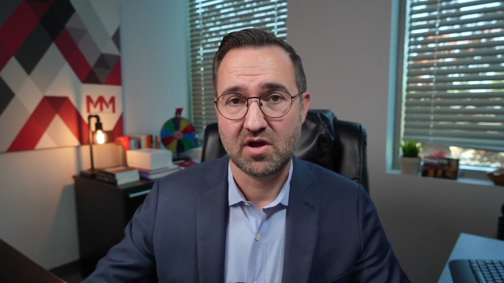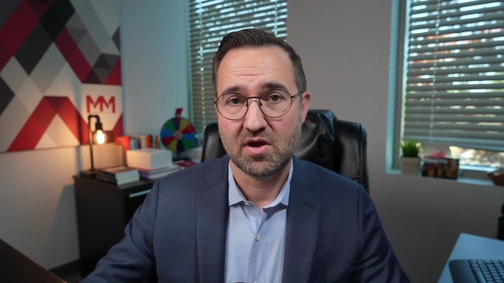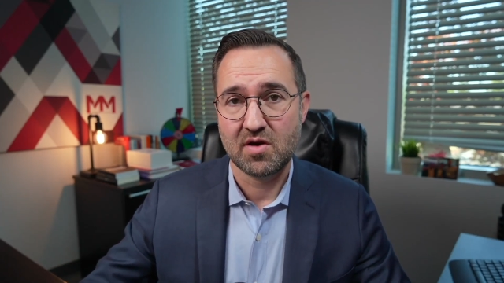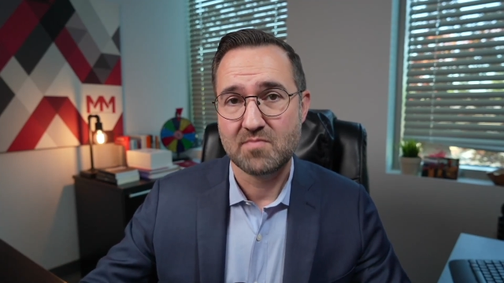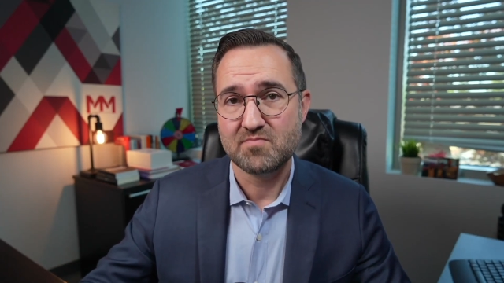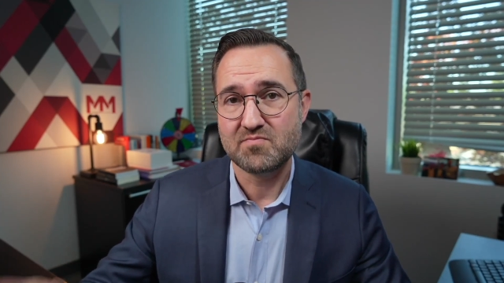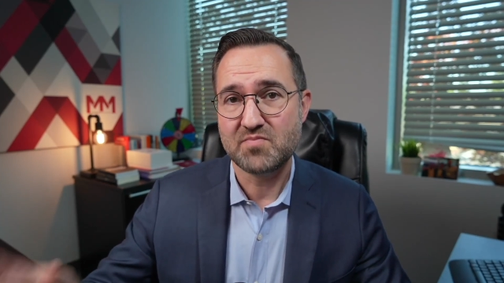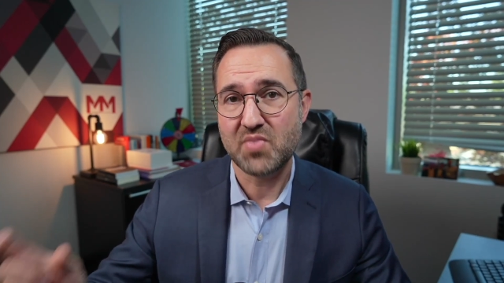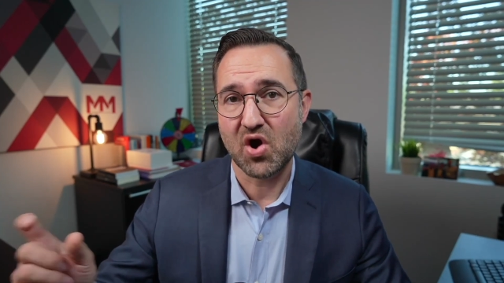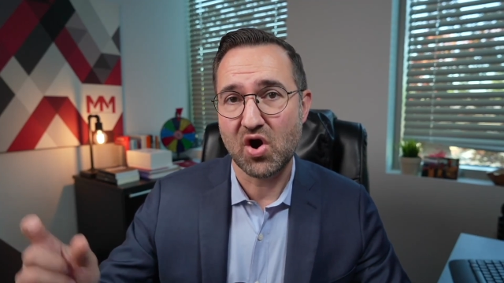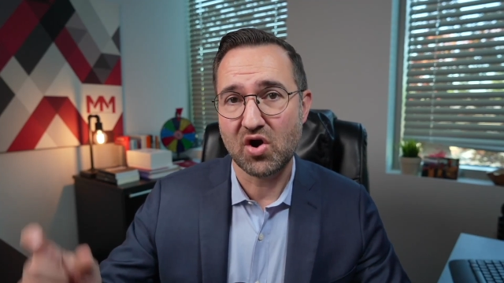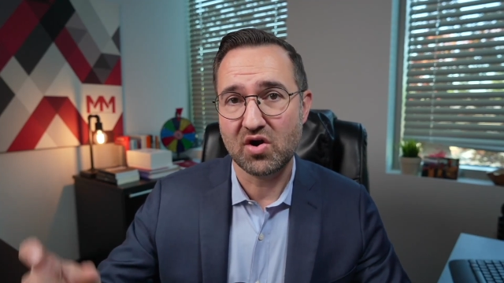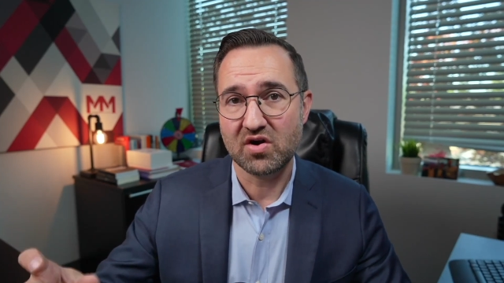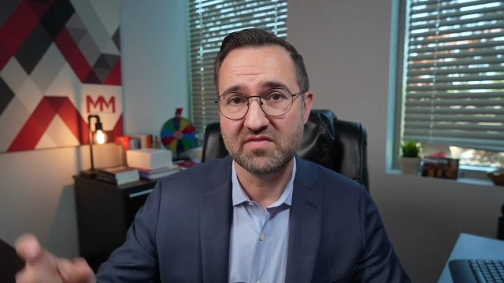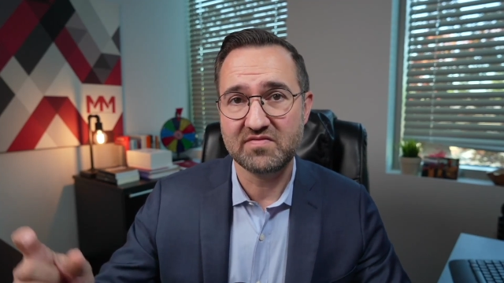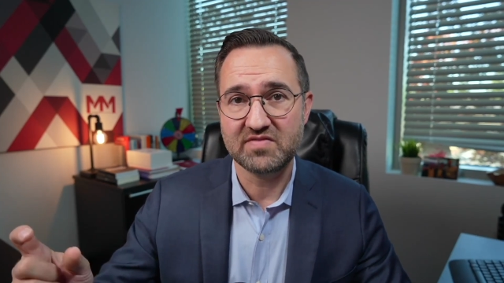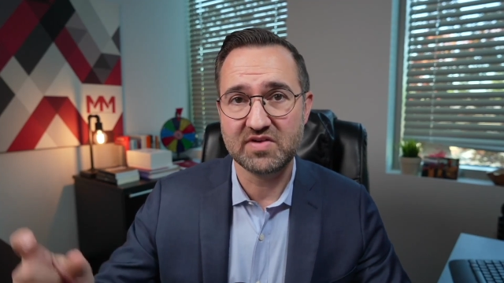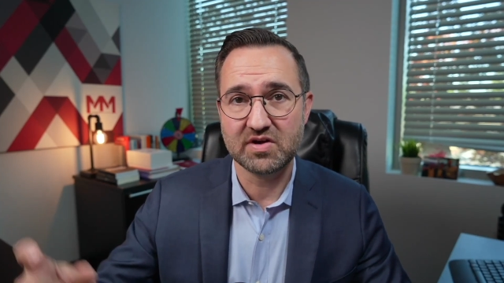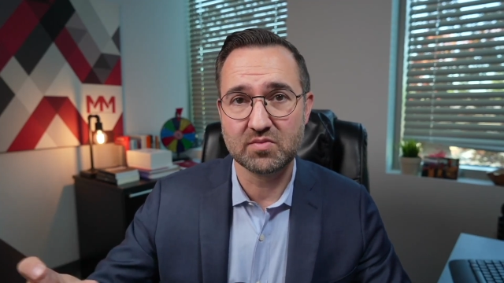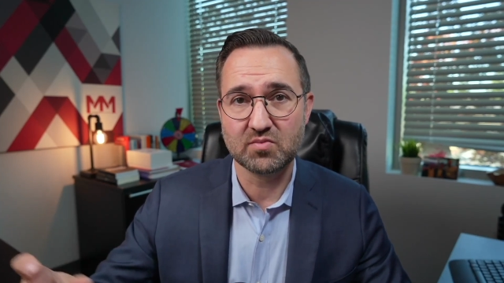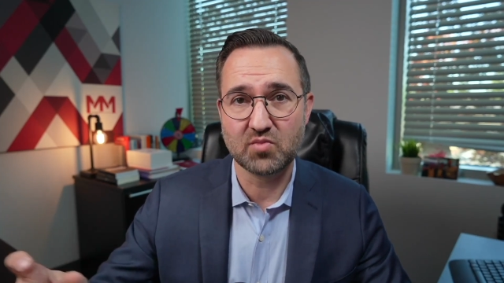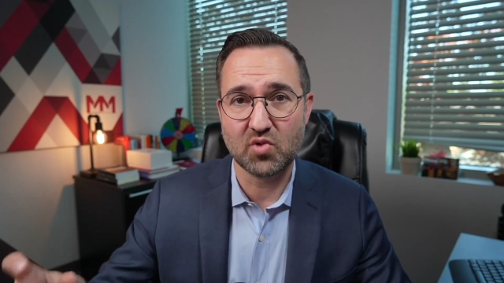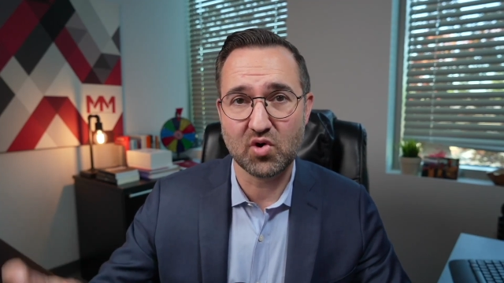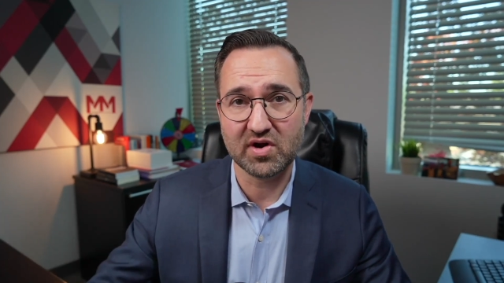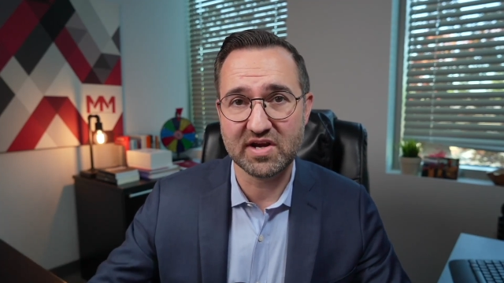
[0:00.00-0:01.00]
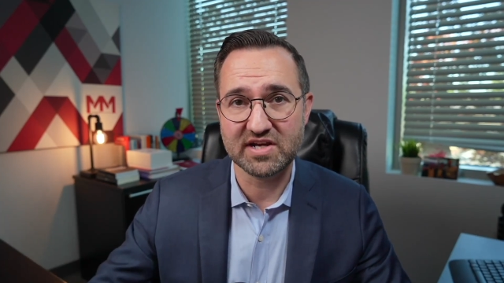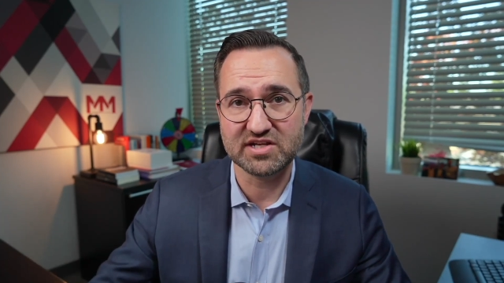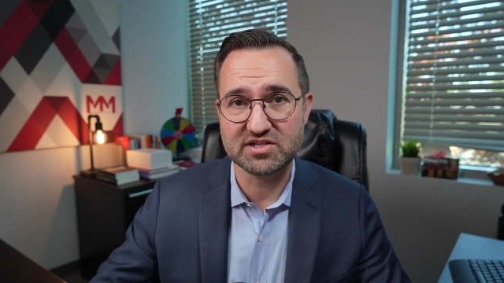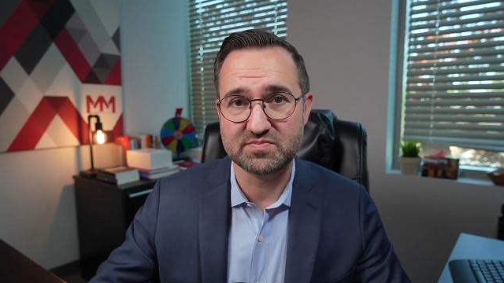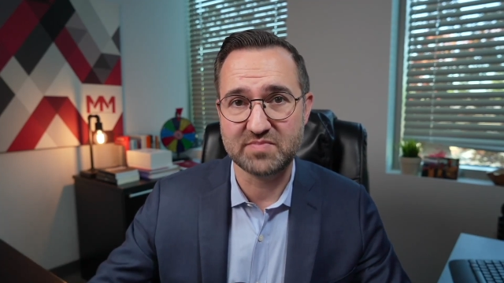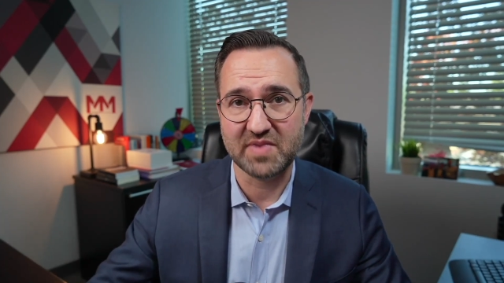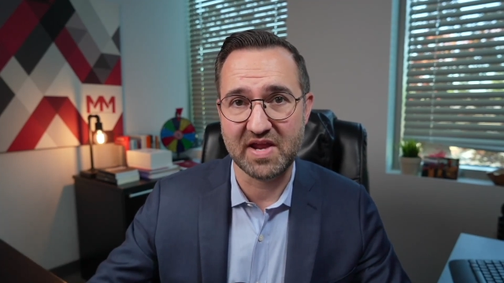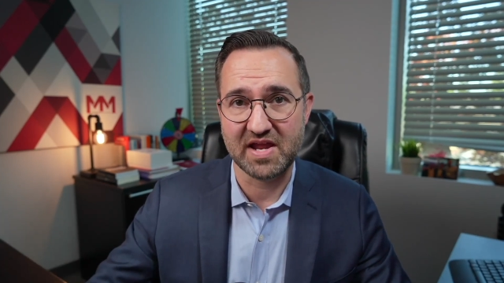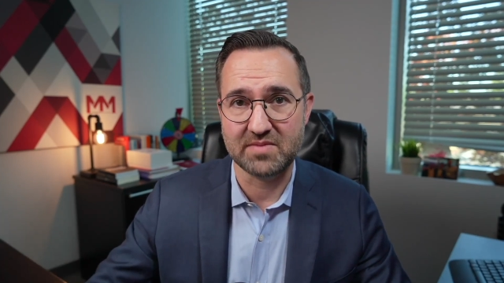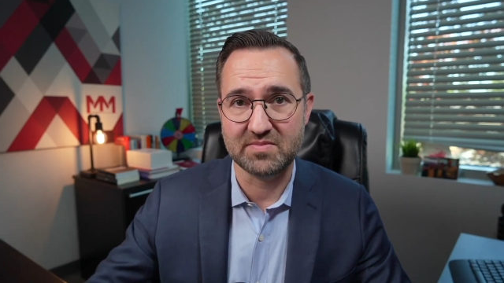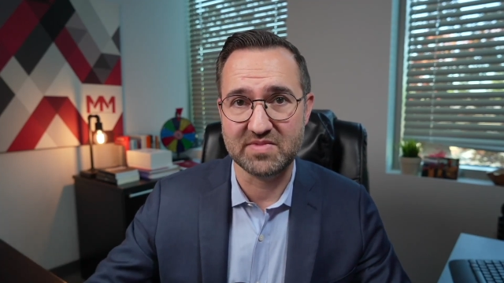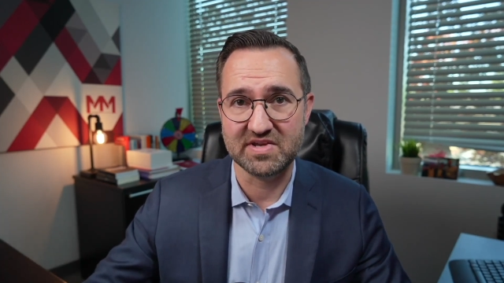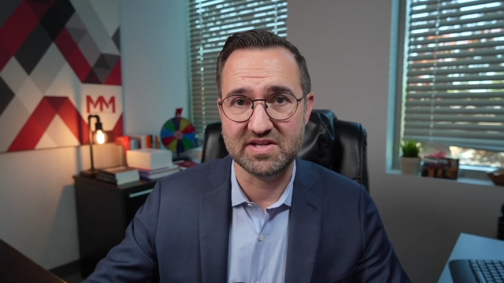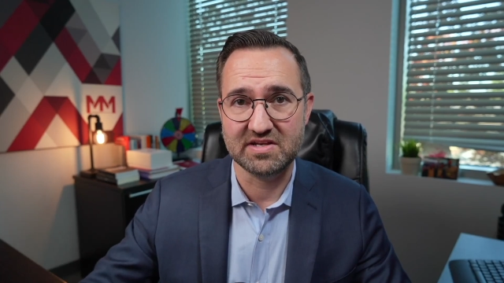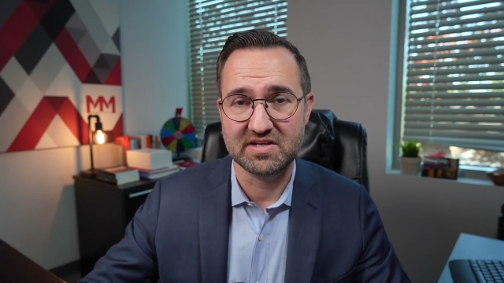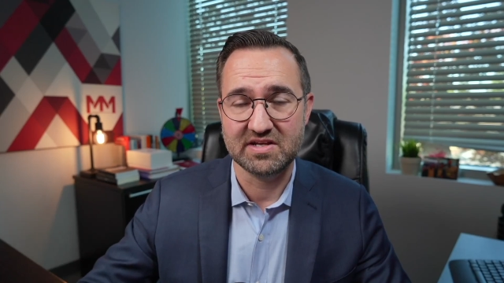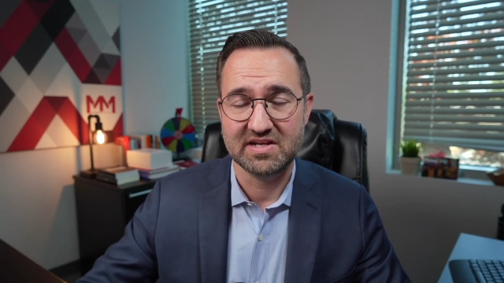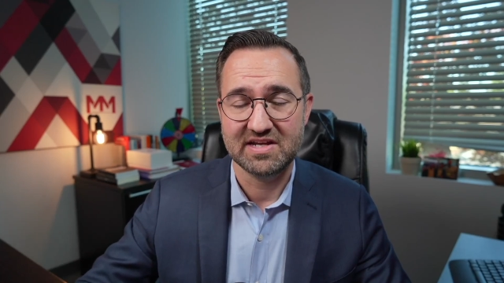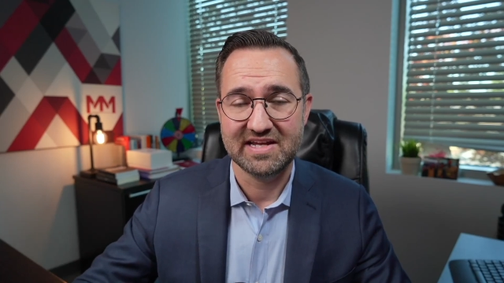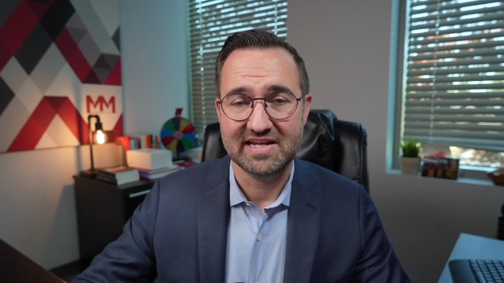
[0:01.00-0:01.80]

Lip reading: part of your mortgage payment